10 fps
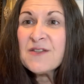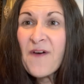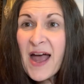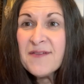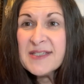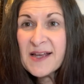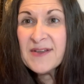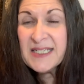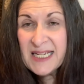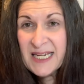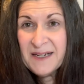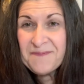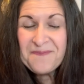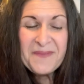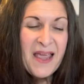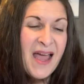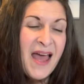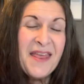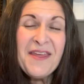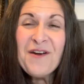5.17.
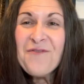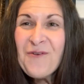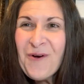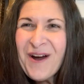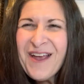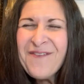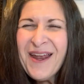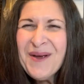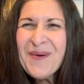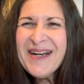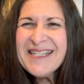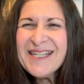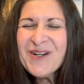Therefore, if anyone is in